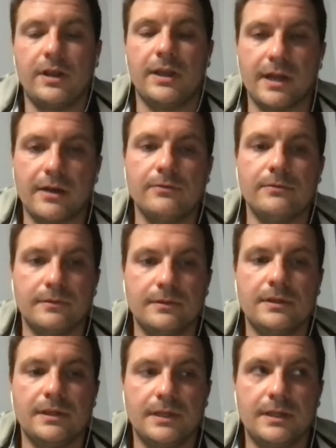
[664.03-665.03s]
it out,
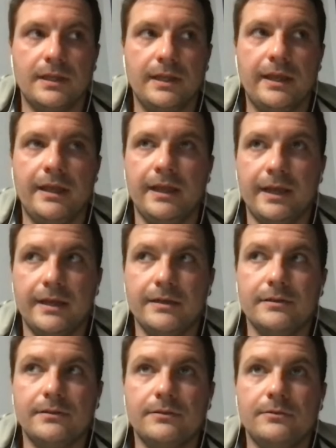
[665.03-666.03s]
and
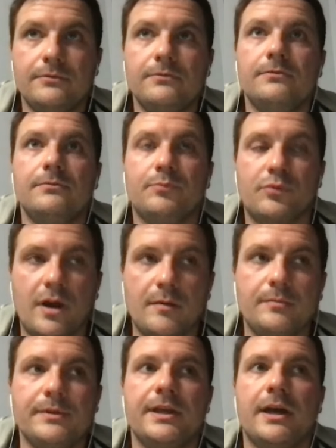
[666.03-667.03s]
you
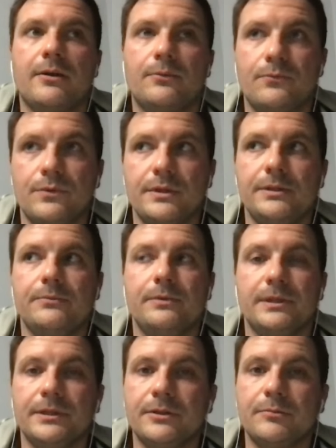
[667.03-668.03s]
probably got a really,
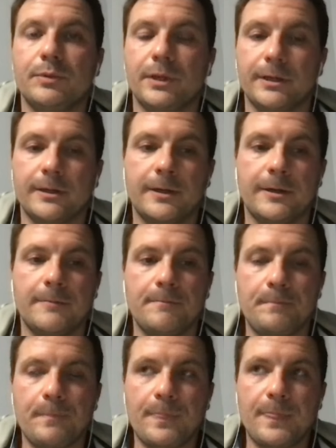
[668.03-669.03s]
really good player here.
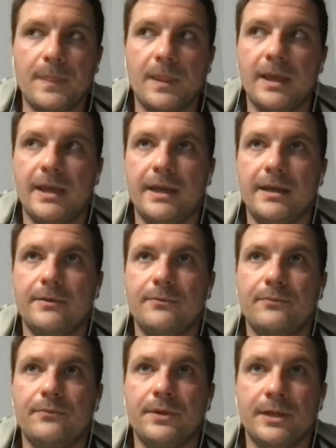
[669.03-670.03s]
And
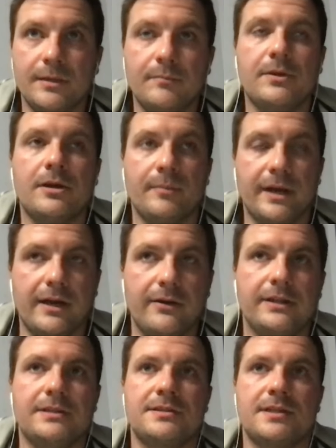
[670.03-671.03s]
him coming out
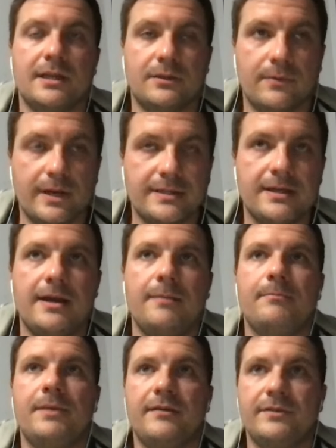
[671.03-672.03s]
at the at the right
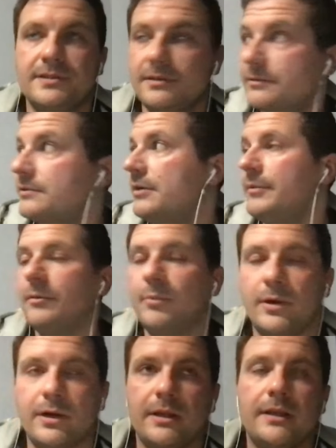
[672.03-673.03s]
time, having his little come out
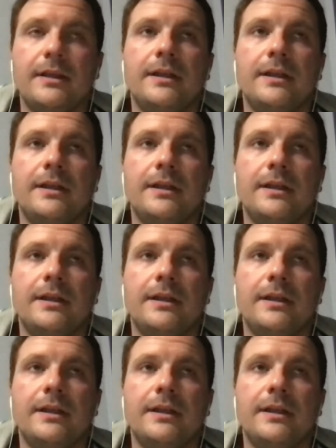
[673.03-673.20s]
party,